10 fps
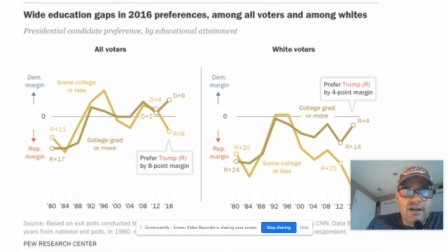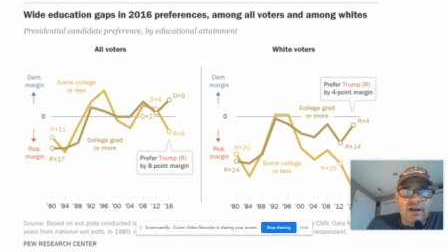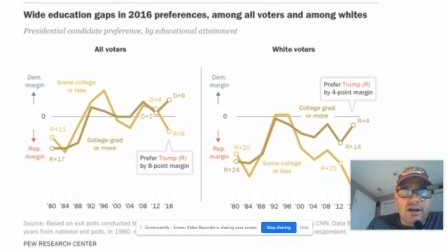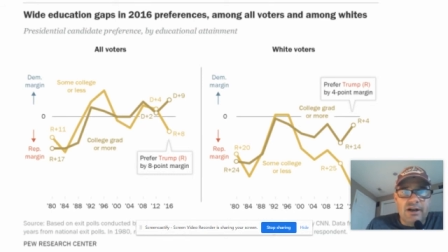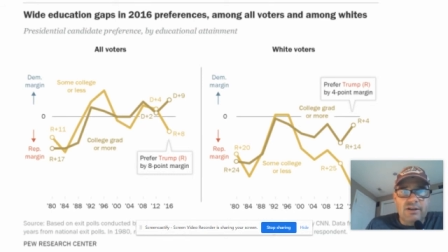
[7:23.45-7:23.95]

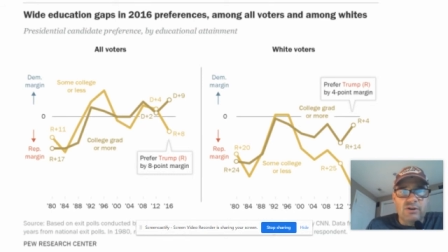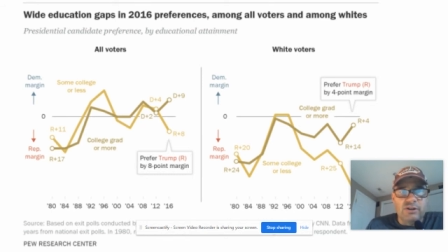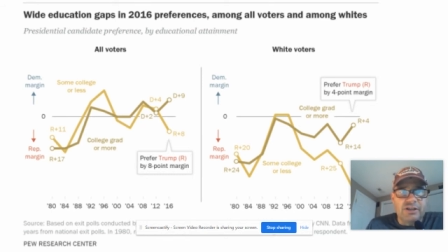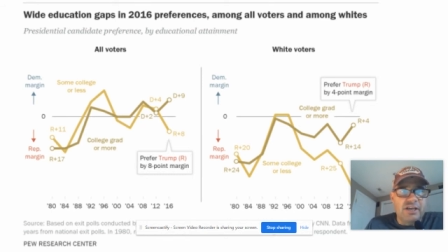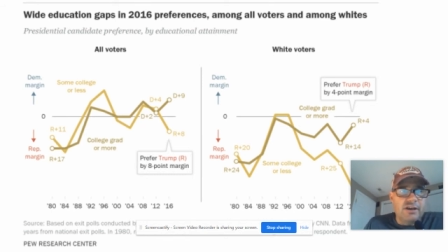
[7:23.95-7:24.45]
Uh, you can
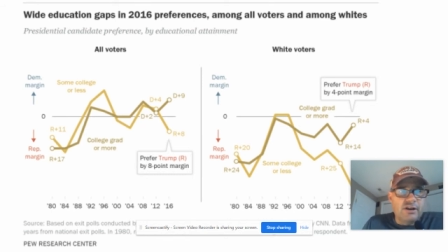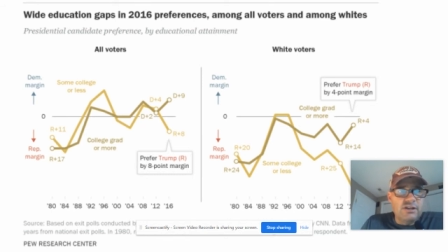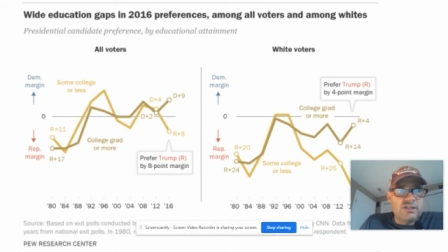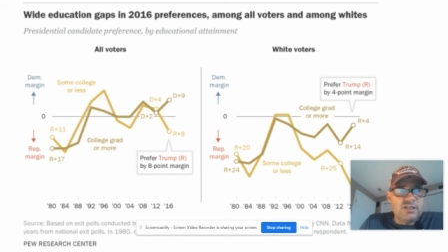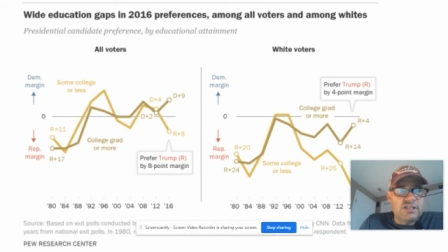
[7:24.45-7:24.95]
look here.
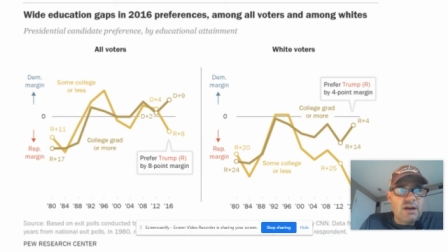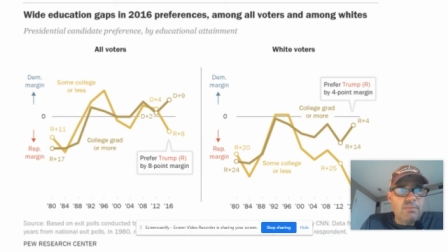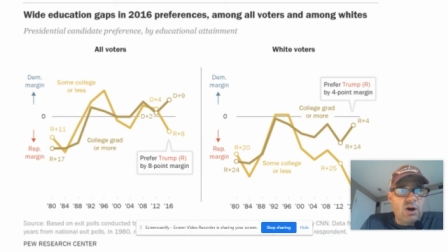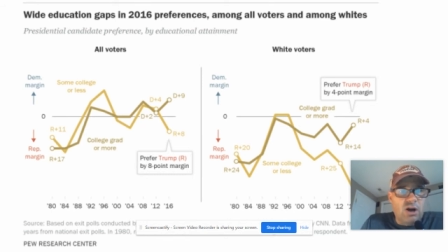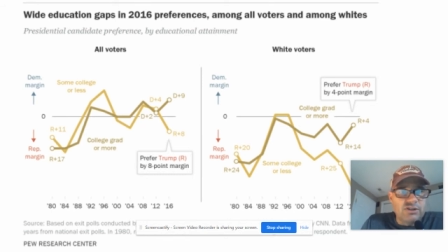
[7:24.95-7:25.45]
Some
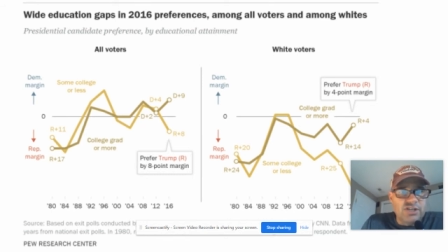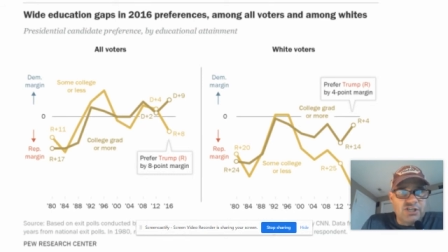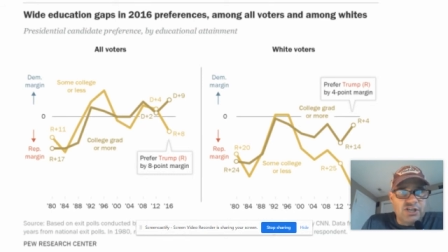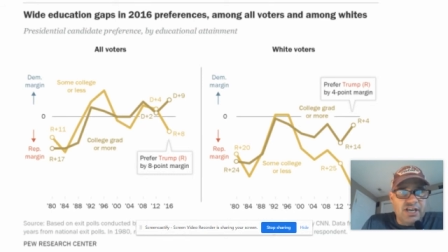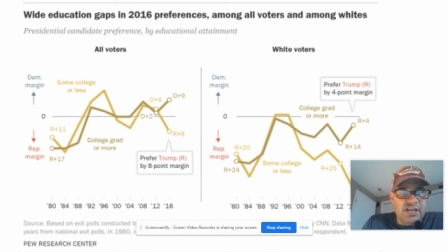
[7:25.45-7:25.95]
college
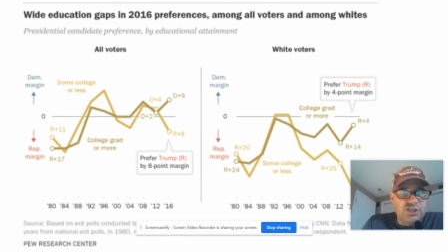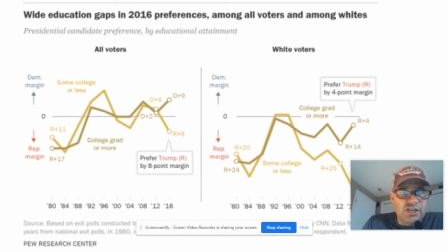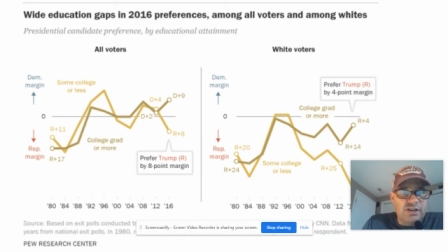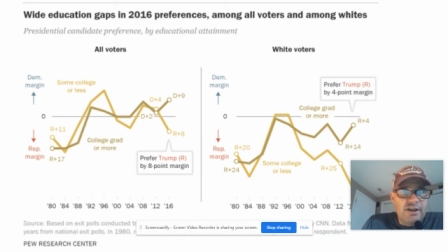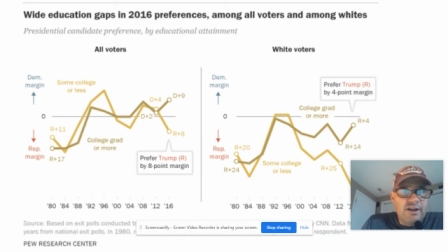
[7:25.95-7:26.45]

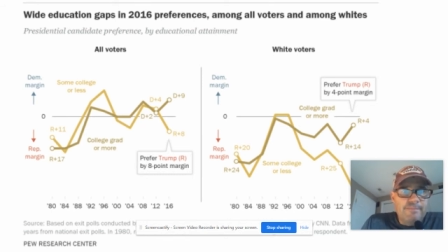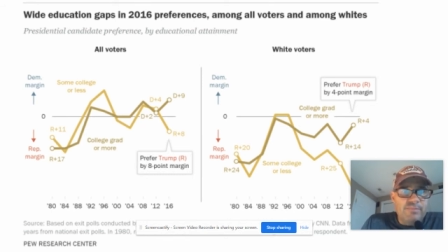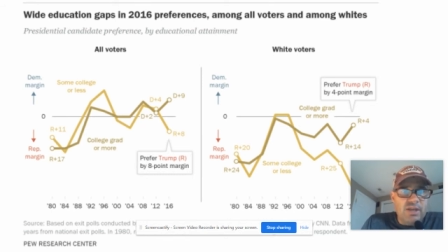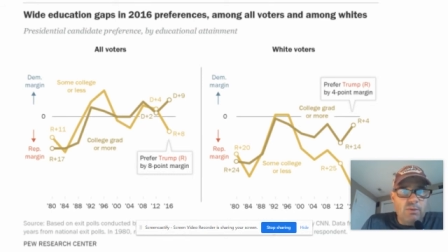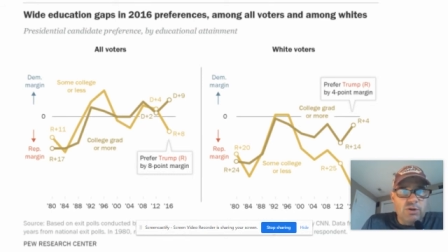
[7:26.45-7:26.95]
education,
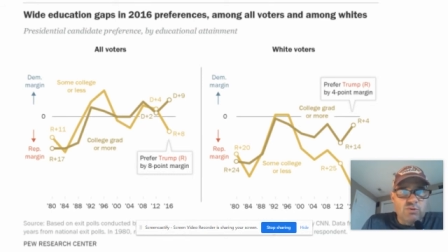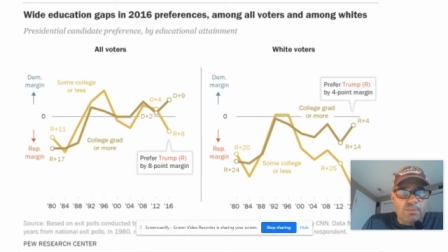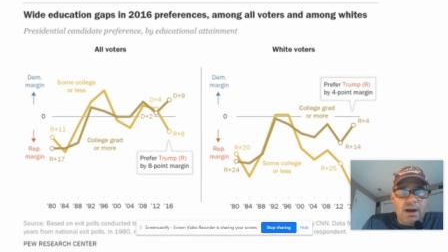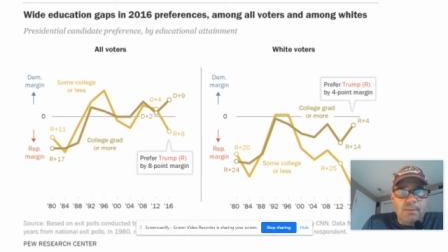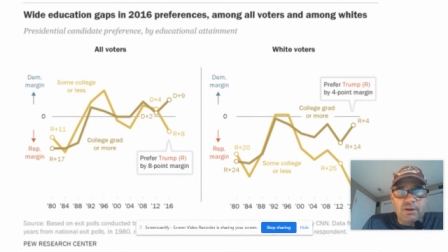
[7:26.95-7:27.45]
it was
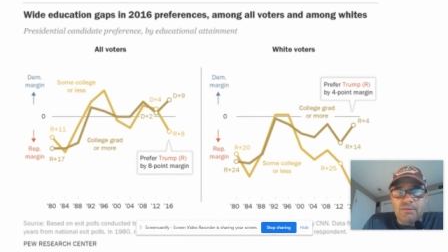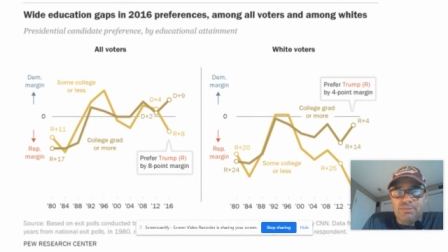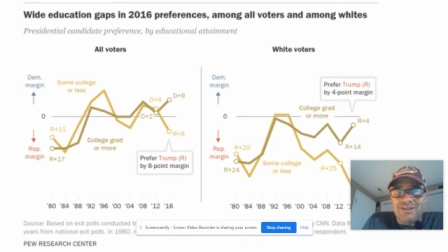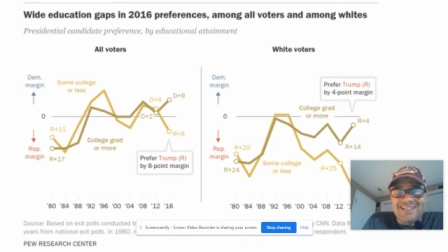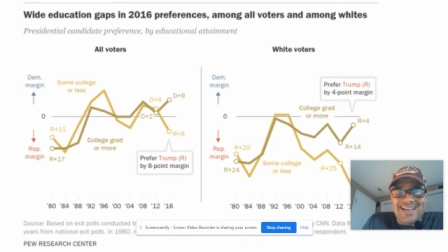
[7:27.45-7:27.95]
Republican
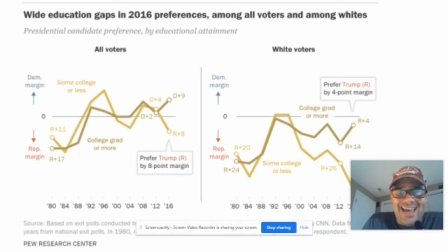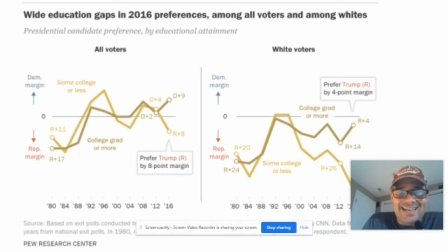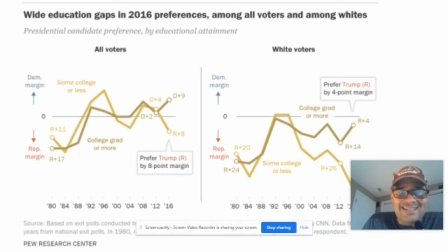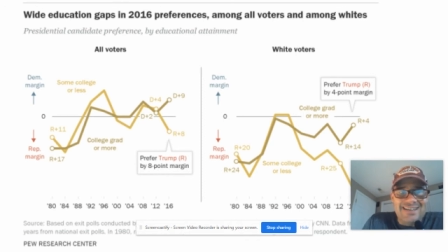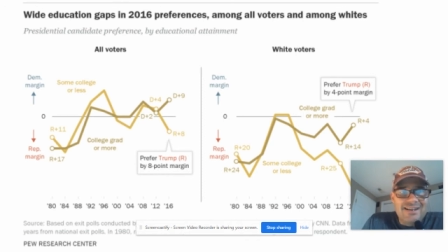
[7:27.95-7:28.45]
plus eight